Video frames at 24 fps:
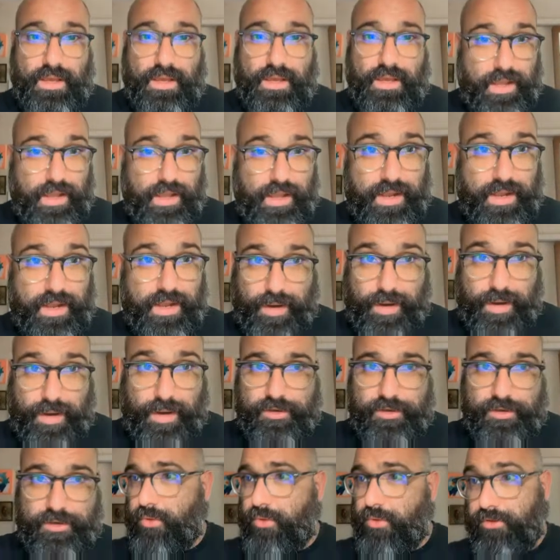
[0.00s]
And then I'll probably
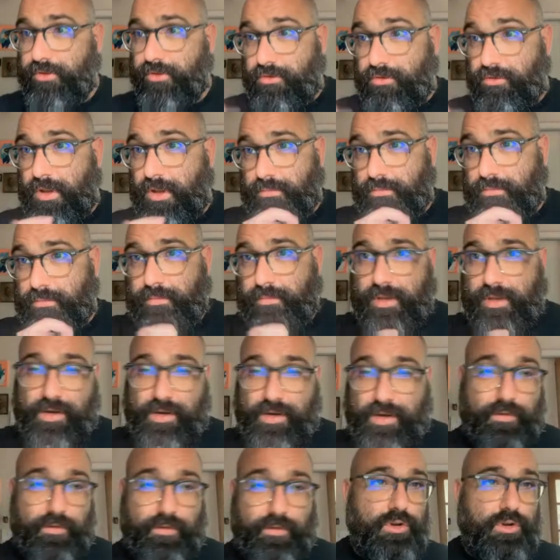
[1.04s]
just quit stream and
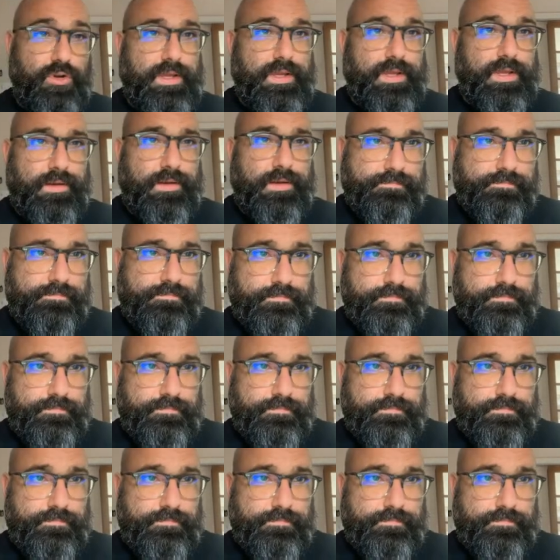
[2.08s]
never do it again.